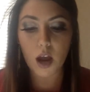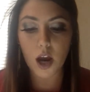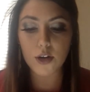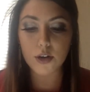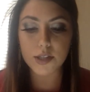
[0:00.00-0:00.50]

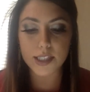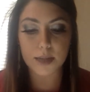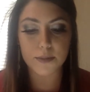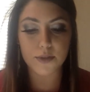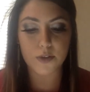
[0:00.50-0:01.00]
Our growth
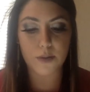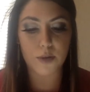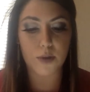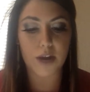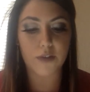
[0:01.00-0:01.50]
stems from
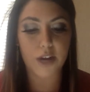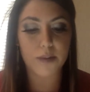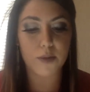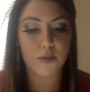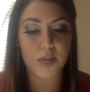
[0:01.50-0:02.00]
the Red for
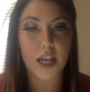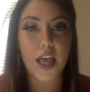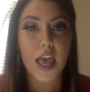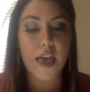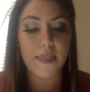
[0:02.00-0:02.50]
Ed movement
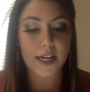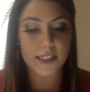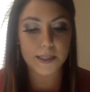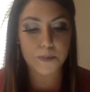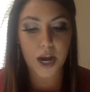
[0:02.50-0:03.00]
that
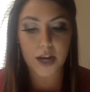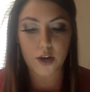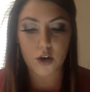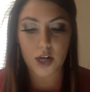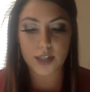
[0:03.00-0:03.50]
has spread
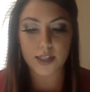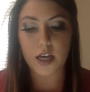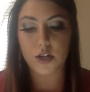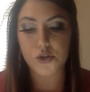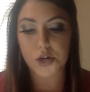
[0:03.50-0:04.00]
across the
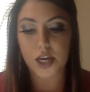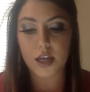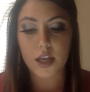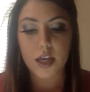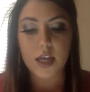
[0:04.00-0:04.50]
country.
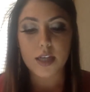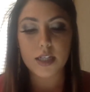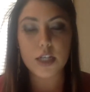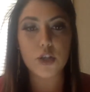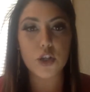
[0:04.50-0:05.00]

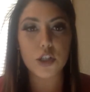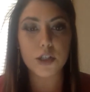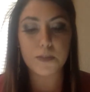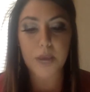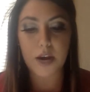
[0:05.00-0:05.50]

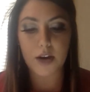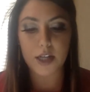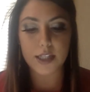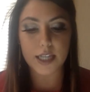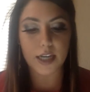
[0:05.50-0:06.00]
Teachers,
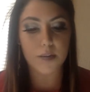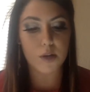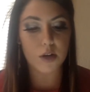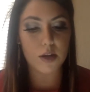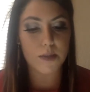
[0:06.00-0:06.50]
parents, and
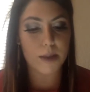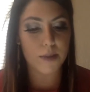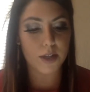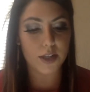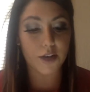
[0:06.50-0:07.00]
community
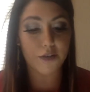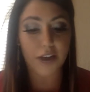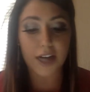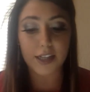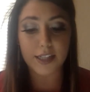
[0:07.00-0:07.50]
members are
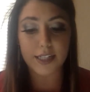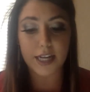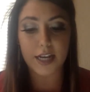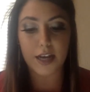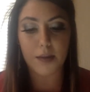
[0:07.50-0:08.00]
finally
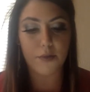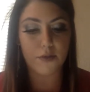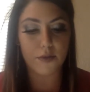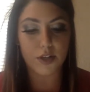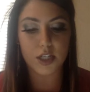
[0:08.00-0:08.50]
standing up
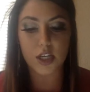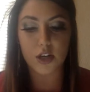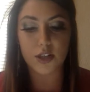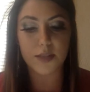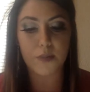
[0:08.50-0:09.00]
to
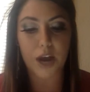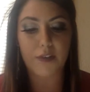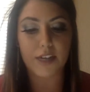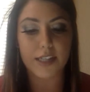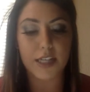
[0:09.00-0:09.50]
years of
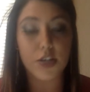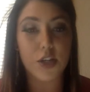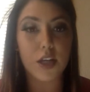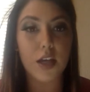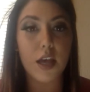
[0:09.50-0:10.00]

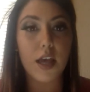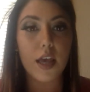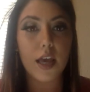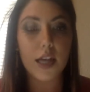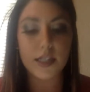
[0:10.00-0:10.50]
privatization,
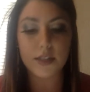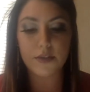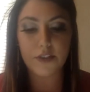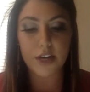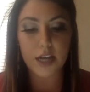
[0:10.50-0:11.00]
cuts in
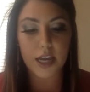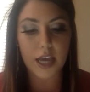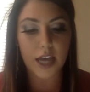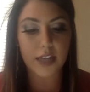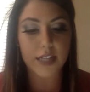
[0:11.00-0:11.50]

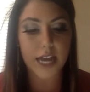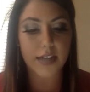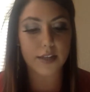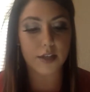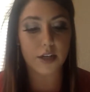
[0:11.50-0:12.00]
funding, and
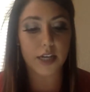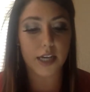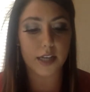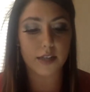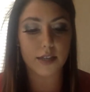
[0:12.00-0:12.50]
attacks on our
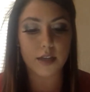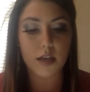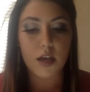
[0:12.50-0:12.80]
kids.